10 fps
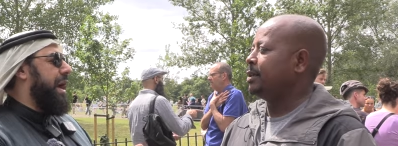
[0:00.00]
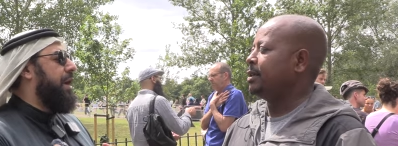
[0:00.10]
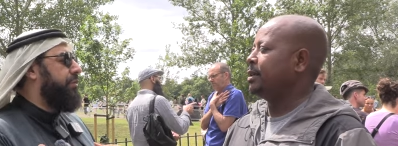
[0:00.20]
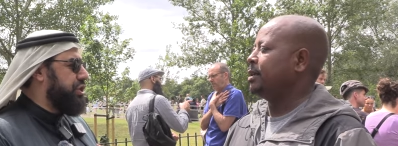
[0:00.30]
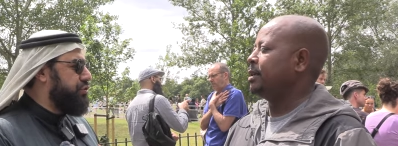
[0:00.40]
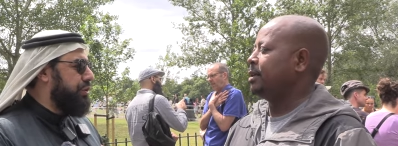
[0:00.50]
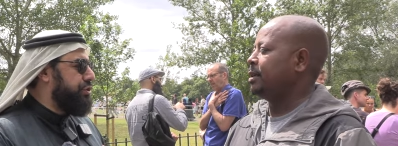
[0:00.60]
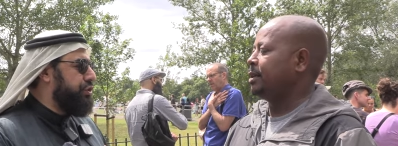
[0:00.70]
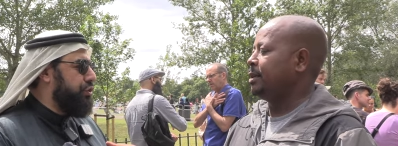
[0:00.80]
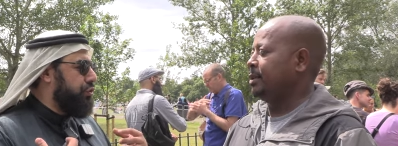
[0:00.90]
Speaker 1: But I just
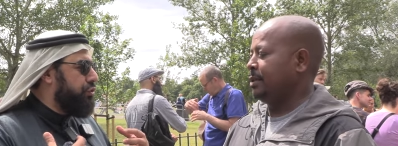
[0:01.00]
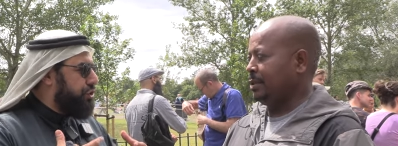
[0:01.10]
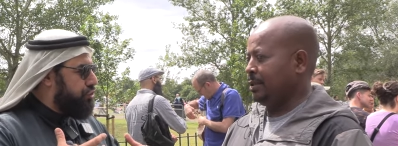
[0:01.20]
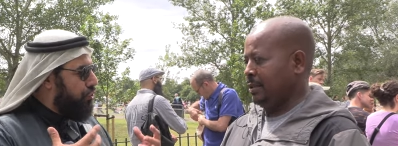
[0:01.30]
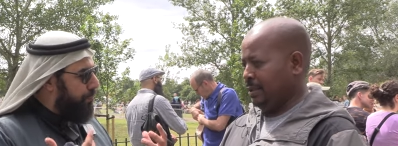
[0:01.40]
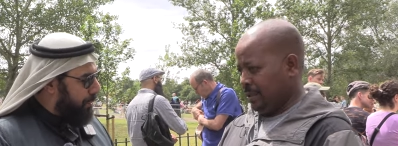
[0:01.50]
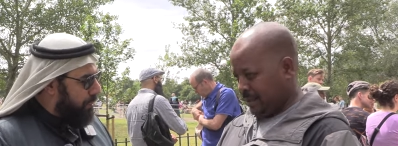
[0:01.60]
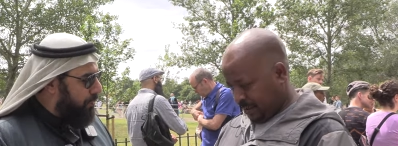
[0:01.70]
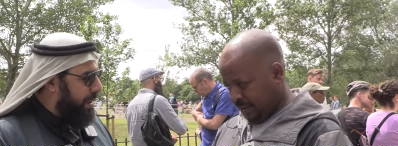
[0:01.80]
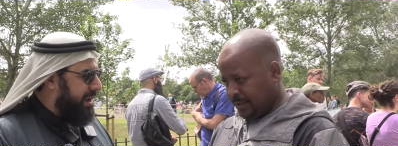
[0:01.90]
wanted you just to
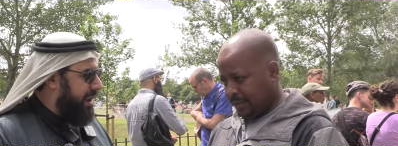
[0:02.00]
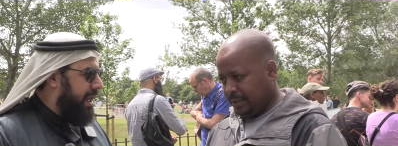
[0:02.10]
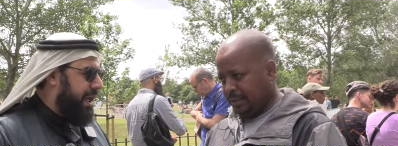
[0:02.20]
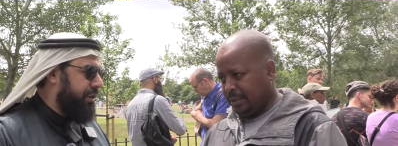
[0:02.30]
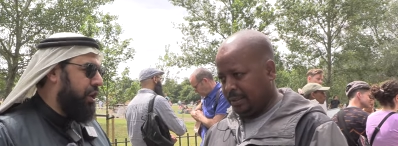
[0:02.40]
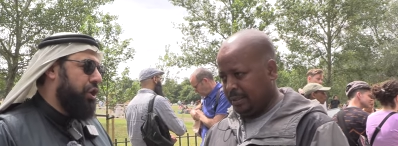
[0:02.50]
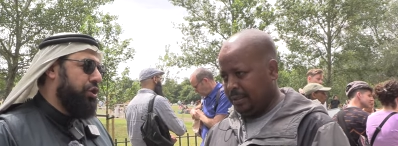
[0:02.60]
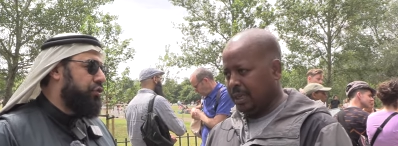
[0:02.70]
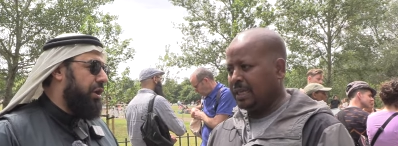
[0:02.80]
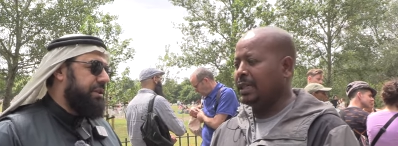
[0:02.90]
open your mind and heart
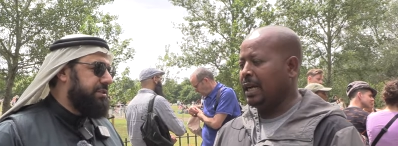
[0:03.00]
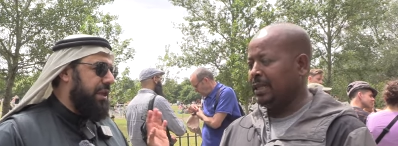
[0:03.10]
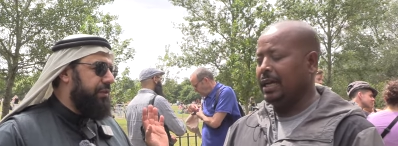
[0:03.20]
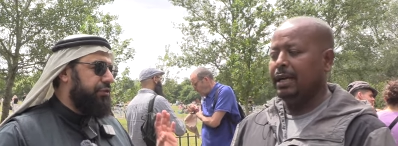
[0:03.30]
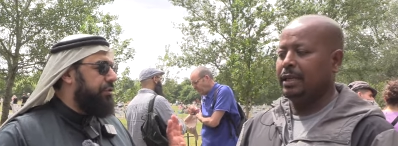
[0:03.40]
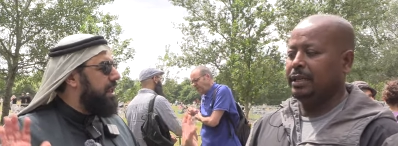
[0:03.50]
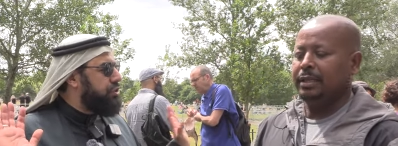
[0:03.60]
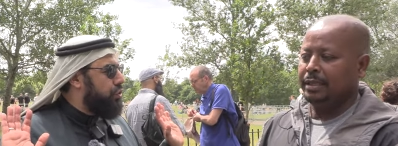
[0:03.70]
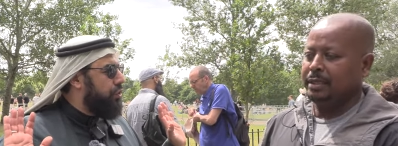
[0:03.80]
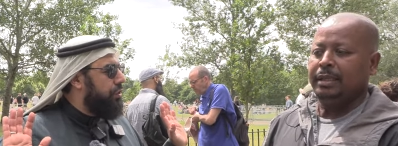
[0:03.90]
to understand that.
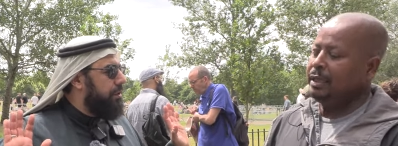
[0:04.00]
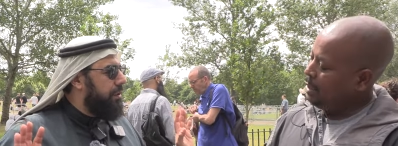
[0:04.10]
That's all.